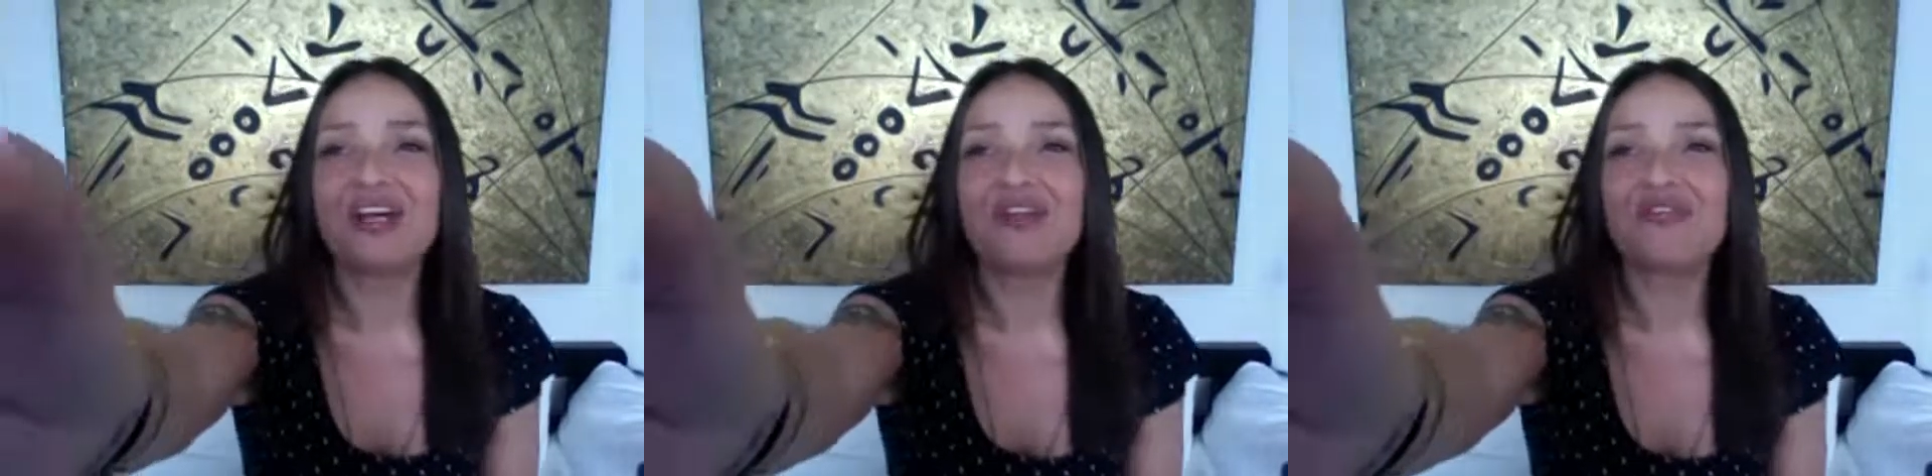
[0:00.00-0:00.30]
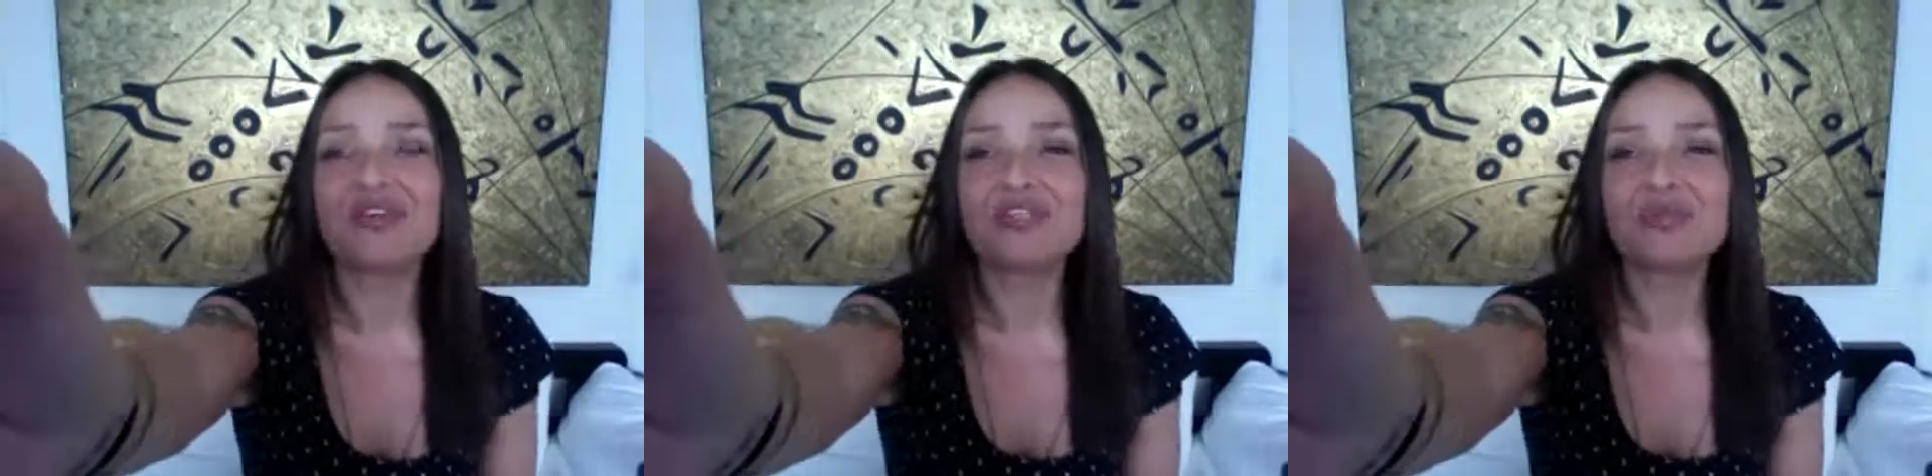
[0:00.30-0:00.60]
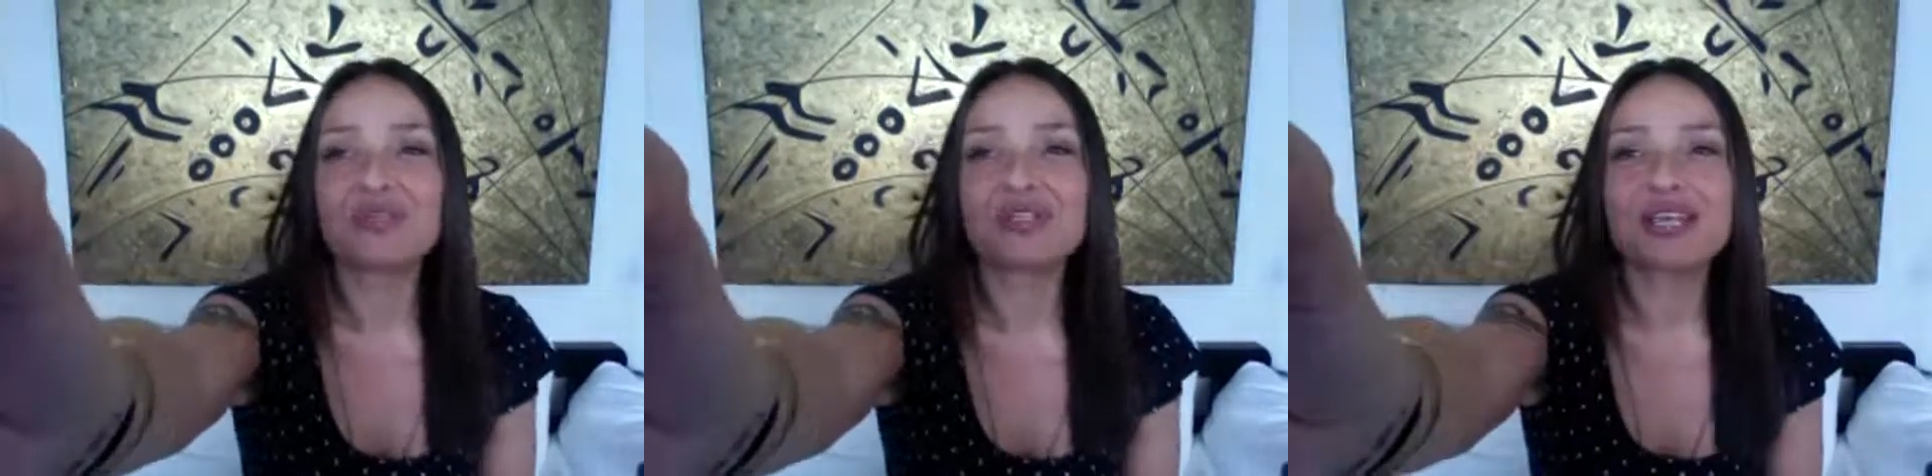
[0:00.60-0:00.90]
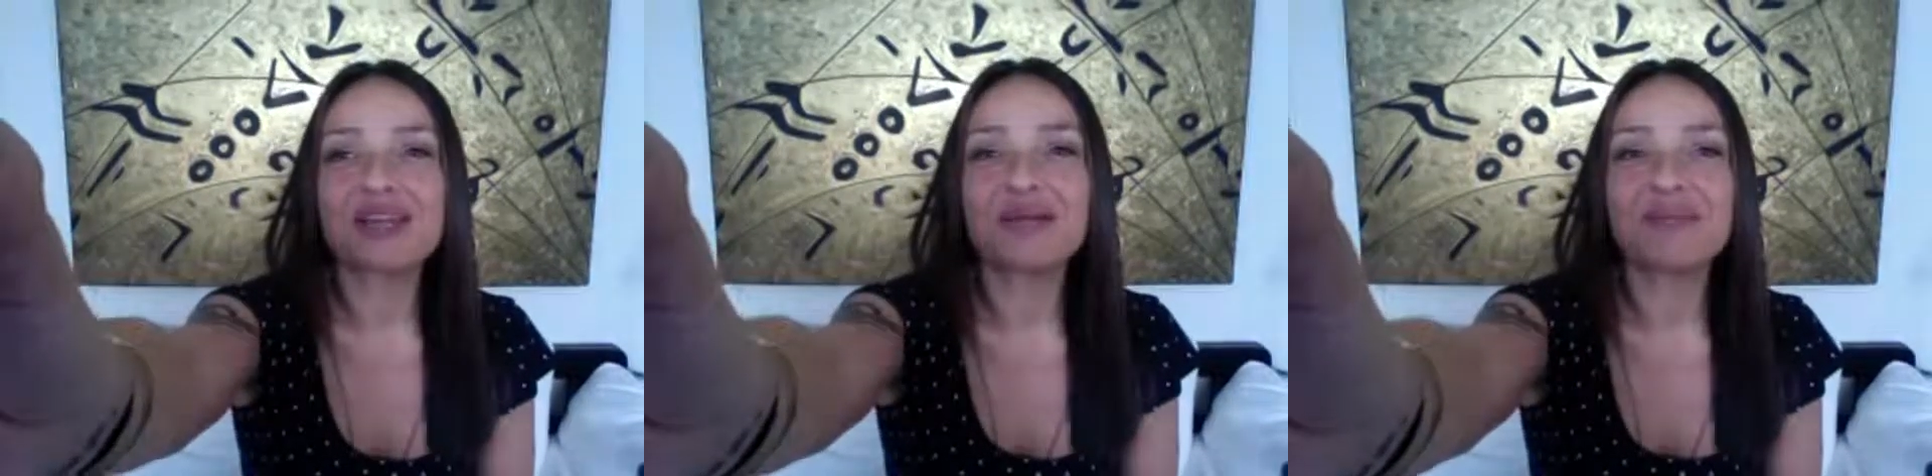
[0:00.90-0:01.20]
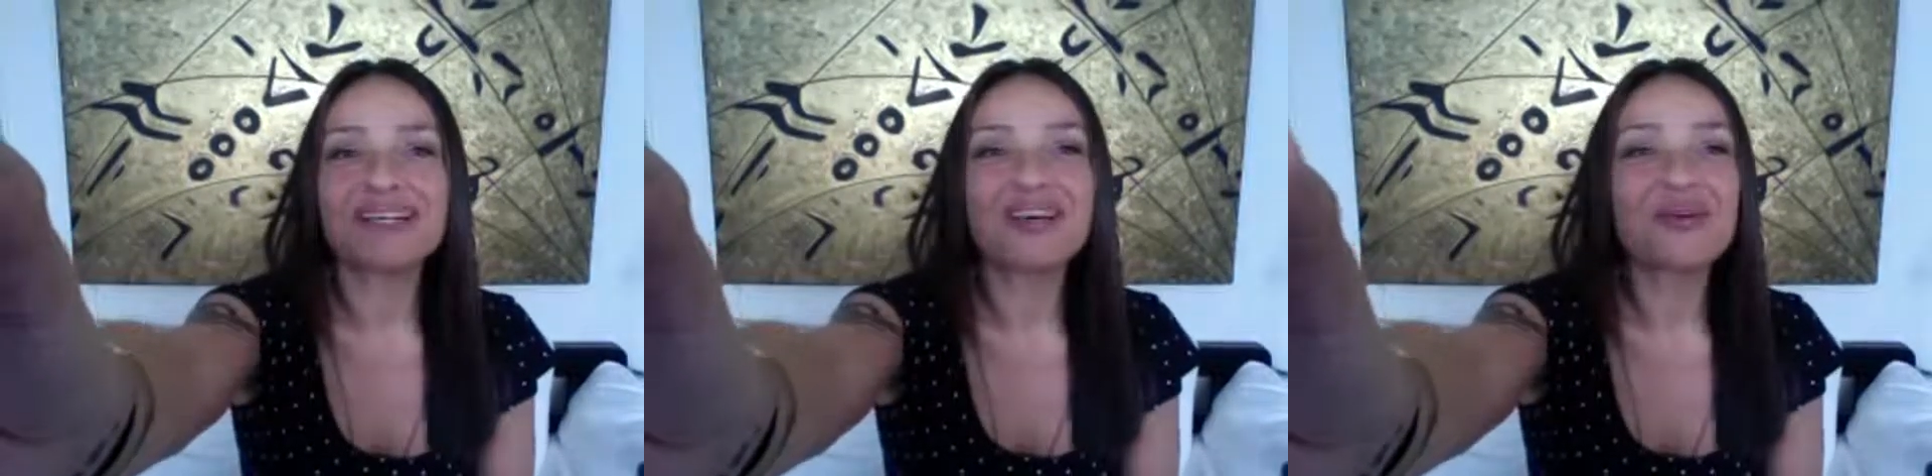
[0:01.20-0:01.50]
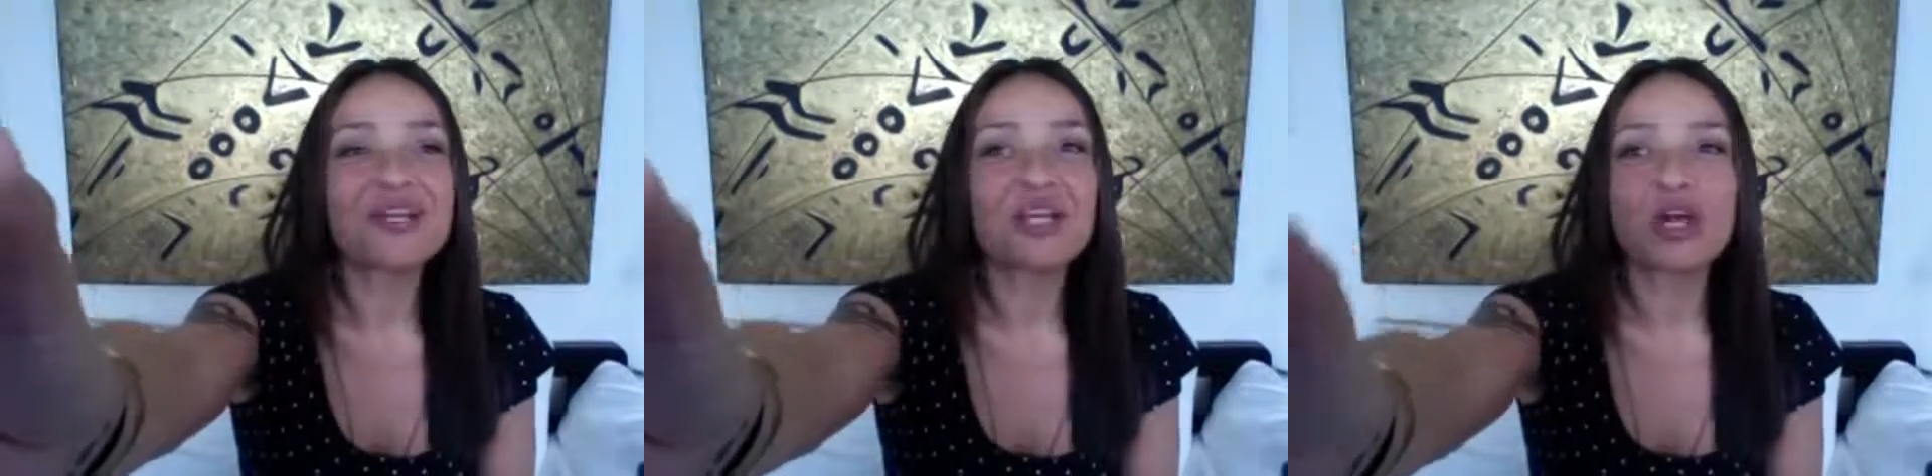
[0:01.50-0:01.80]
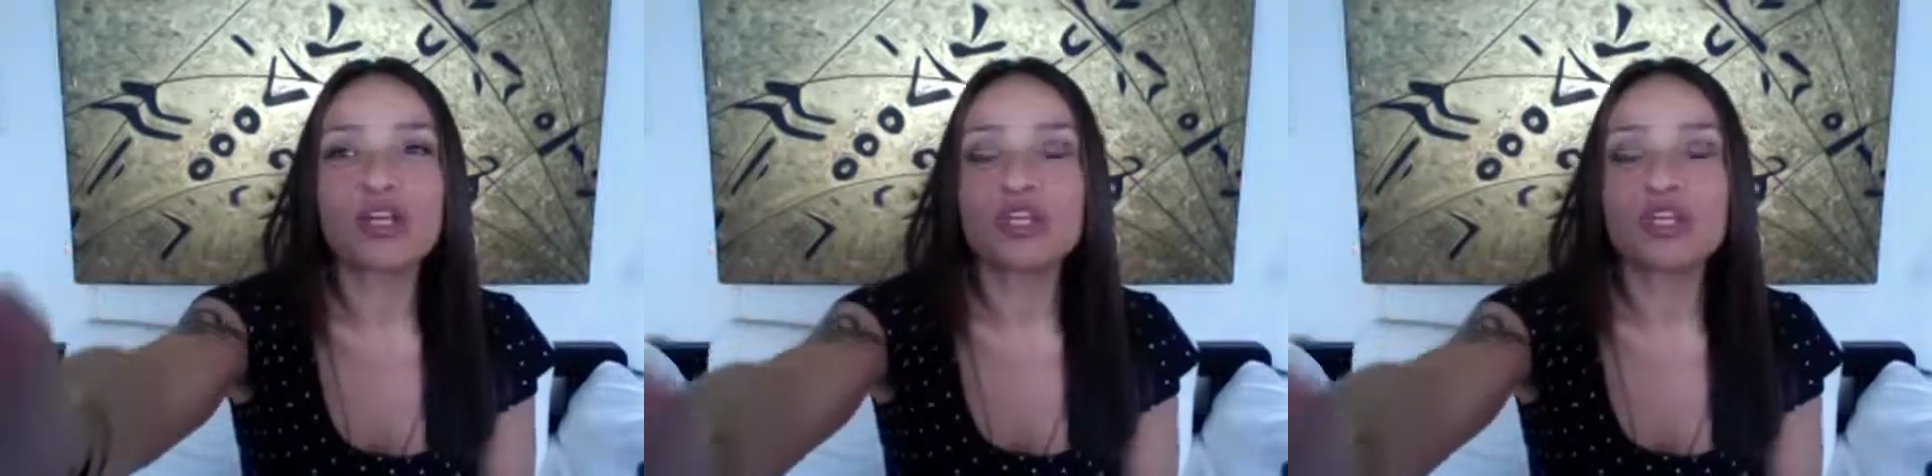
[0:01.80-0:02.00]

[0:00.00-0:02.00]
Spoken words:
Facebook set up. We're here on